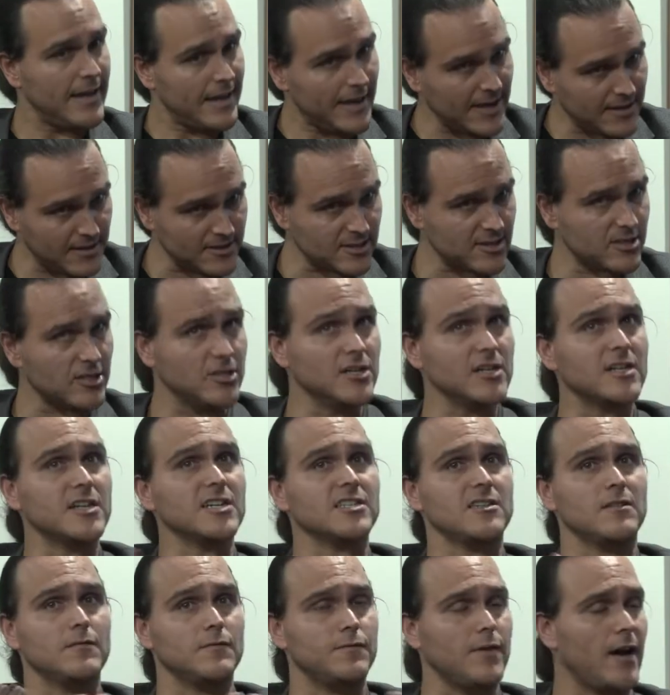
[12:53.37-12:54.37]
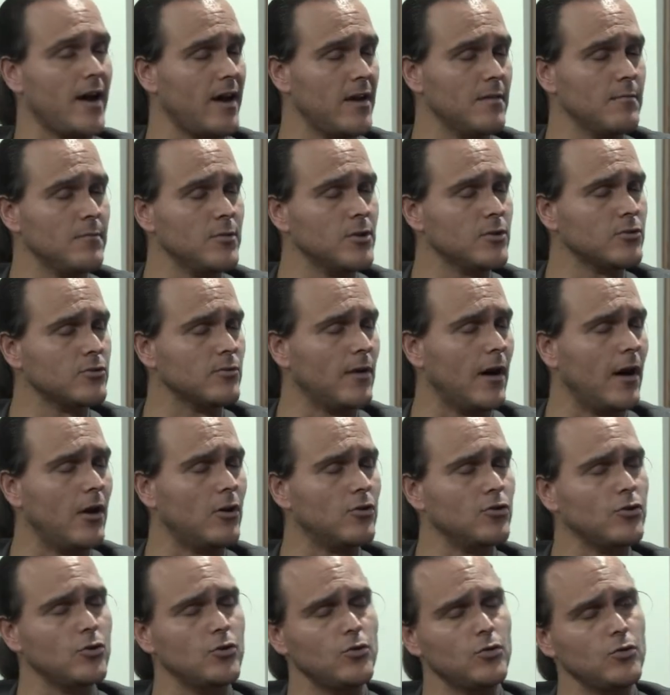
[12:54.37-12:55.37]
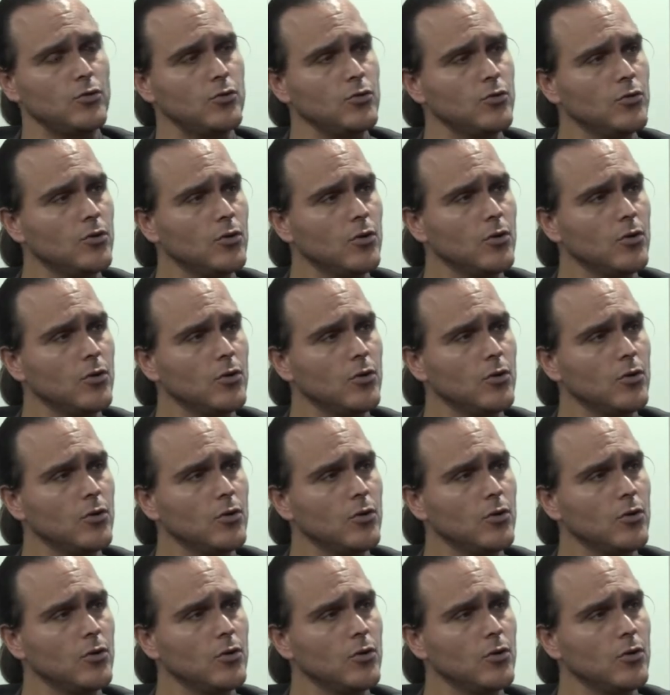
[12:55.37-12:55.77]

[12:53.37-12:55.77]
in a circus environment, or how do you...